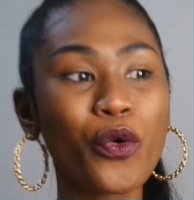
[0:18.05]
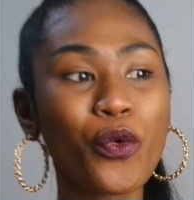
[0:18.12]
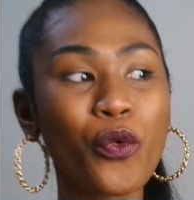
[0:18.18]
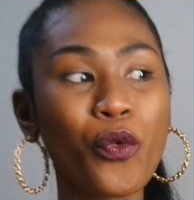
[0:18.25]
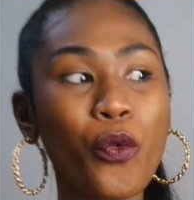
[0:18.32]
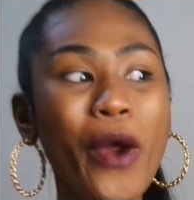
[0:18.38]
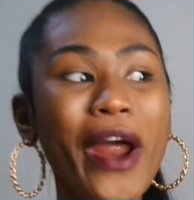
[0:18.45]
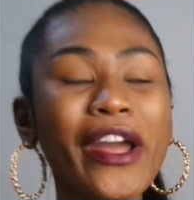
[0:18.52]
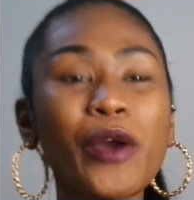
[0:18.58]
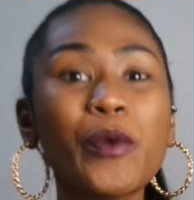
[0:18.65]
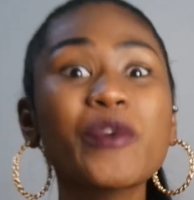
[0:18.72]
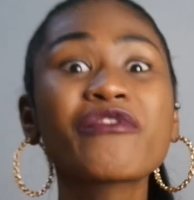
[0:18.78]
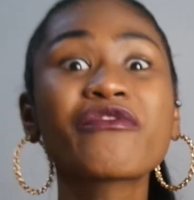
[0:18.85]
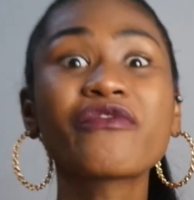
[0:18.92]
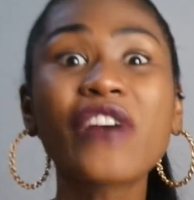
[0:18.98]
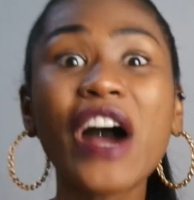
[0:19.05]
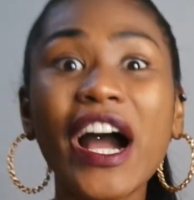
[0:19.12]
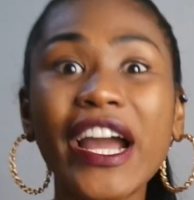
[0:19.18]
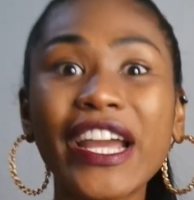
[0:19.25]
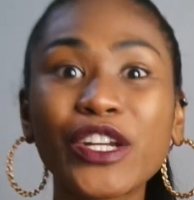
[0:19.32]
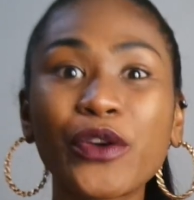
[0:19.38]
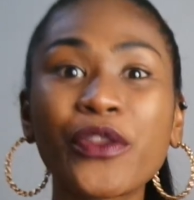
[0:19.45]
where can we
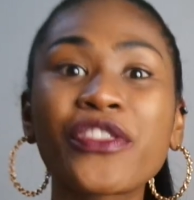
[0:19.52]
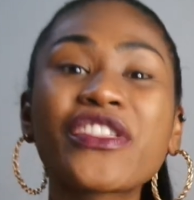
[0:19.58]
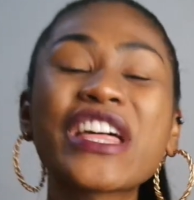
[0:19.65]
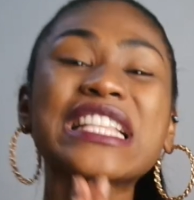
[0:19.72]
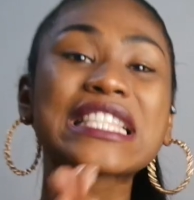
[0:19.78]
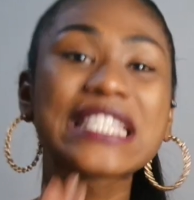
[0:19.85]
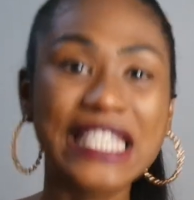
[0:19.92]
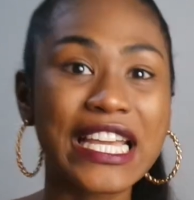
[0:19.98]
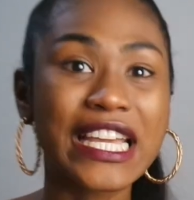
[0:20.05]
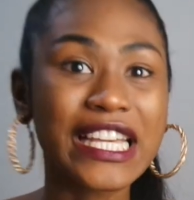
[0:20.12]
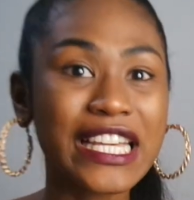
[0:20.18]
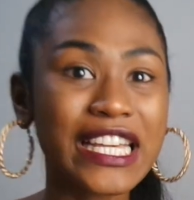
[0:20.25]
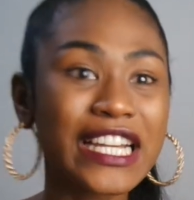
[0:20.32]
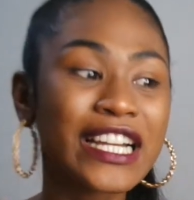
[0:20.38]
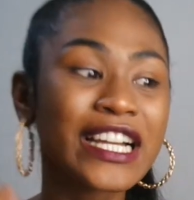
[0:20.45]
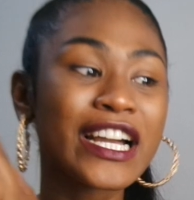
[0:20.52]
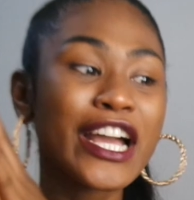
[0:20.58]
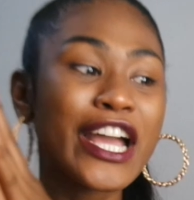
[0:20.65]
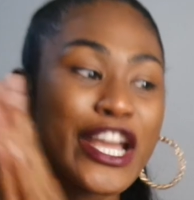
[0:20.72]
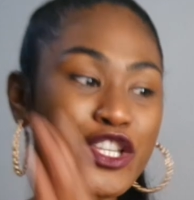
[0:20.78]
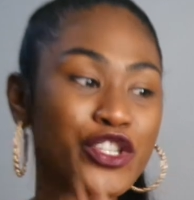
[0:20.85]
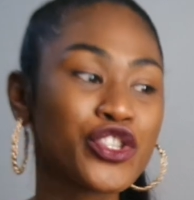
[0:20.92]
find authentic
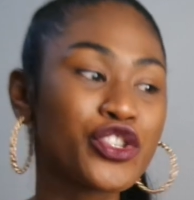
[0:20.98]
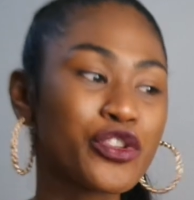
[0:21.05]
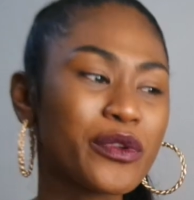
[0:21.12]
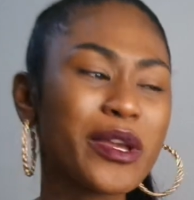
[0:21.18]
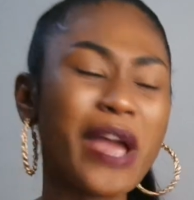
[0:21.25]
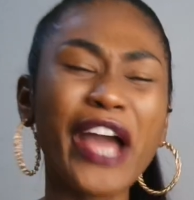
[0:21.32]
history.